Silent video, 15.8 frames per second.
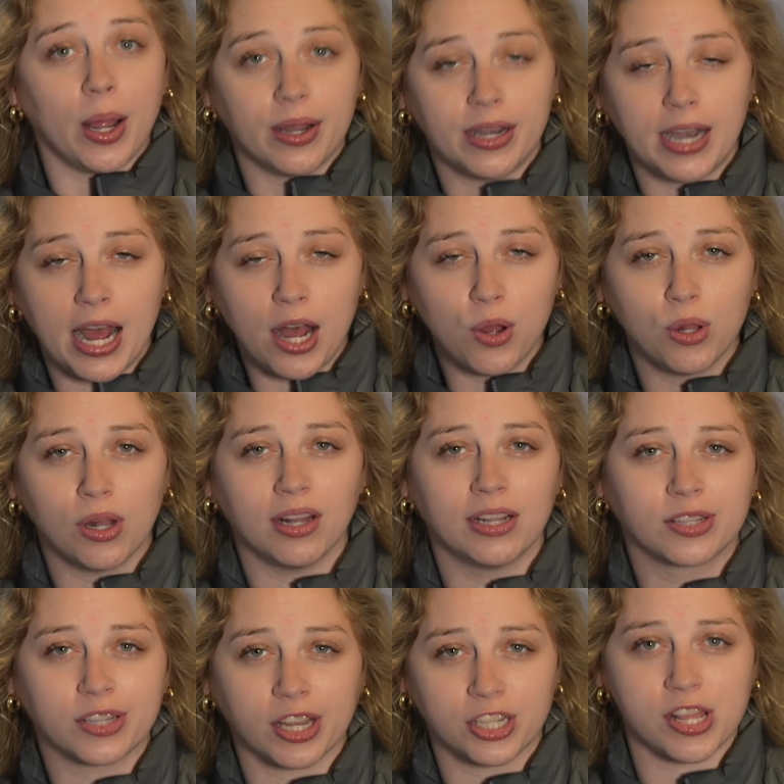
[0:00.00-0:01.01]
Now,
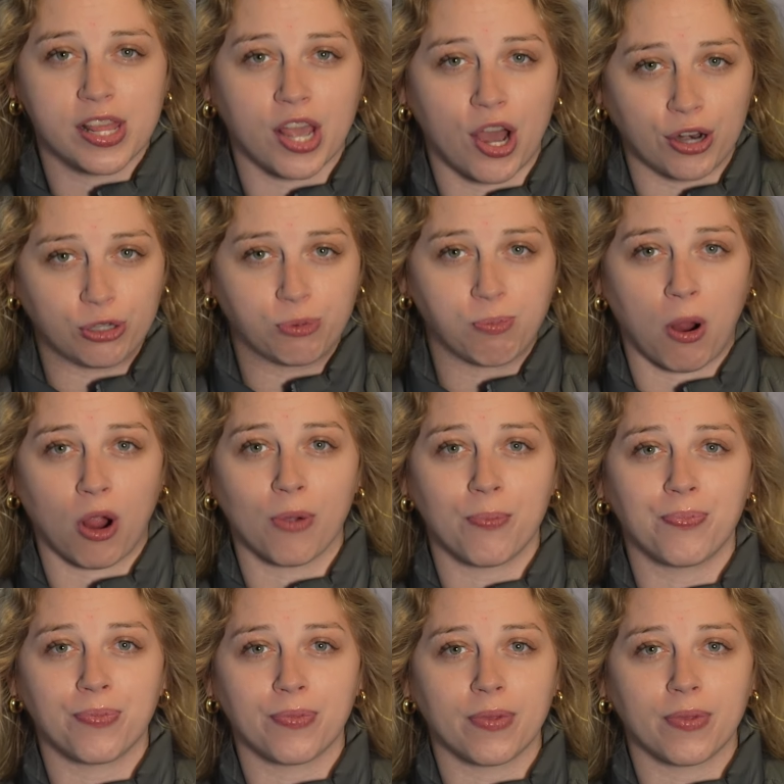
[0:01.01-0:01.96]
let's get to the honest part.